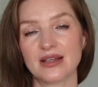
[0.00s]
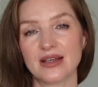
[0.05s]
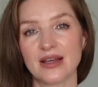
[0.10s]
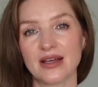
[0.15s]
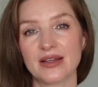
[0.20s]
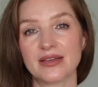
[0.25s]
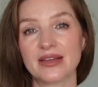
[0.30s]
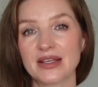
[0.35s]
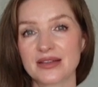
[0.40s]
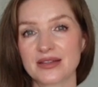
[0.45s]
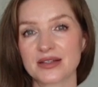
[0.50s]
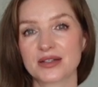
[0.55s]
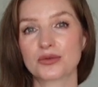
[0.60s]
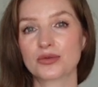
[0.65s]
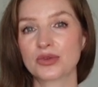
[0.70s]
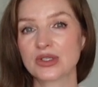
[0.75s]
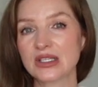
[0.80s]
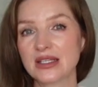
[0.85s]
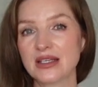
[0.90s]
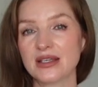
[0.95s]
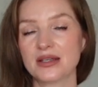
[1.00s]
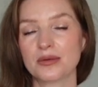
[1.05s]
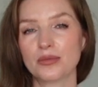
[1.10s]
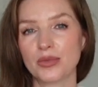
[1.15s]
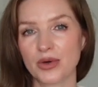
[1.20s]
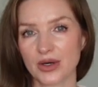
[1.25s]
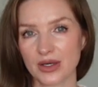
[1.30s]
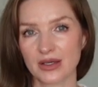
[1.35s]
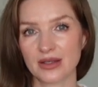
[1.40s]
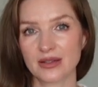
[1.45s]
another really
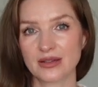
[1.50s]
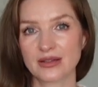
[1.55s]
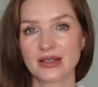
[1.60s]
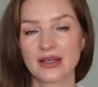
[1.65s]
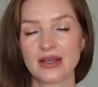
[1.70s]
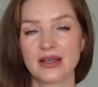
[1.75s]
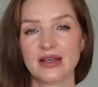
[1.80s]
important